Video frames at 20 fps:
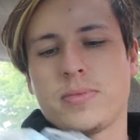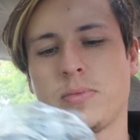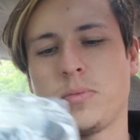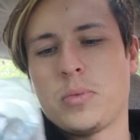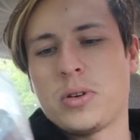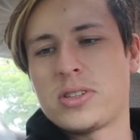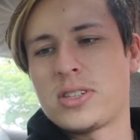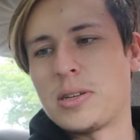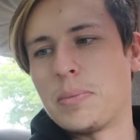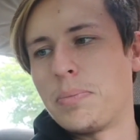
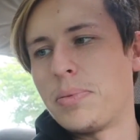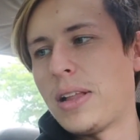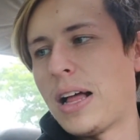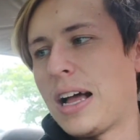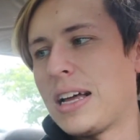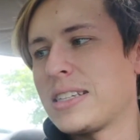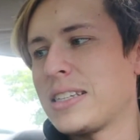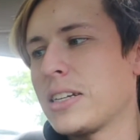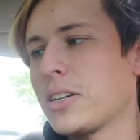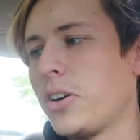with some
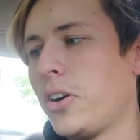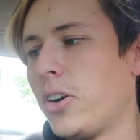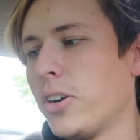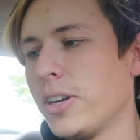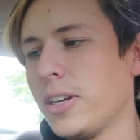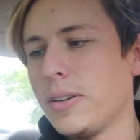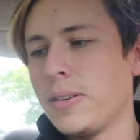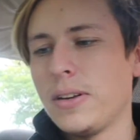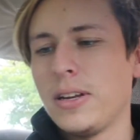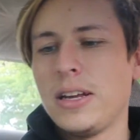plastic on
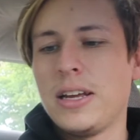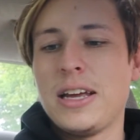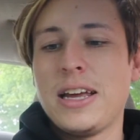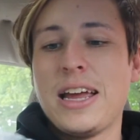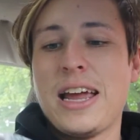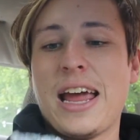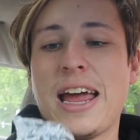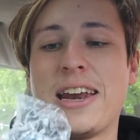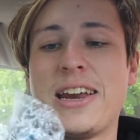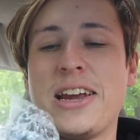it.
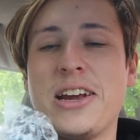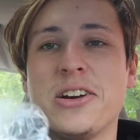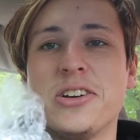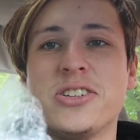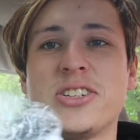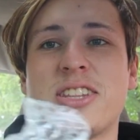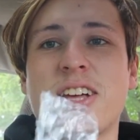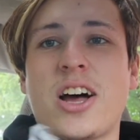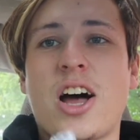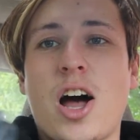And
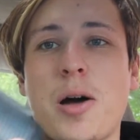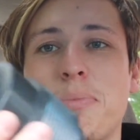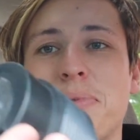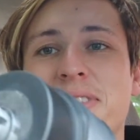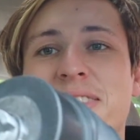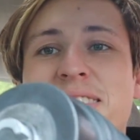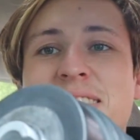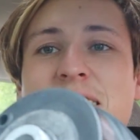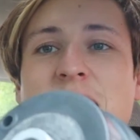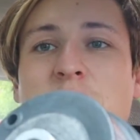here's the hub
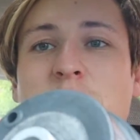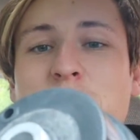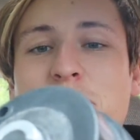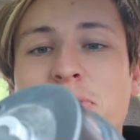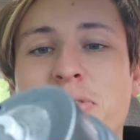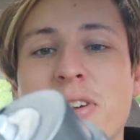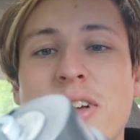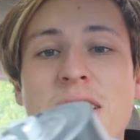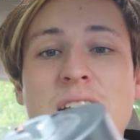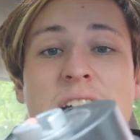itself.
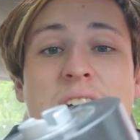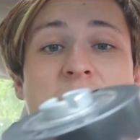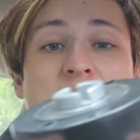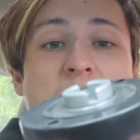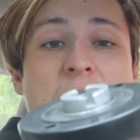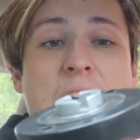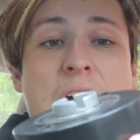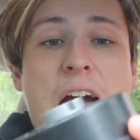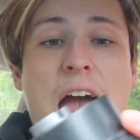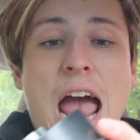
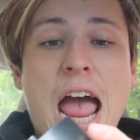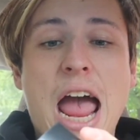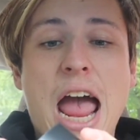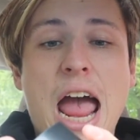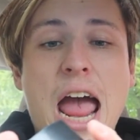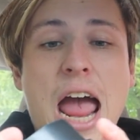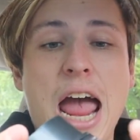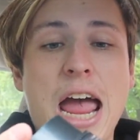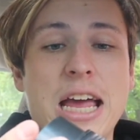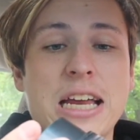
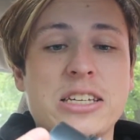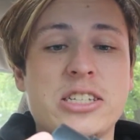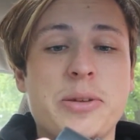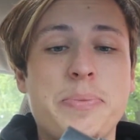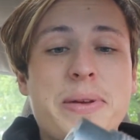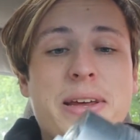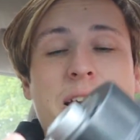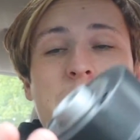And to be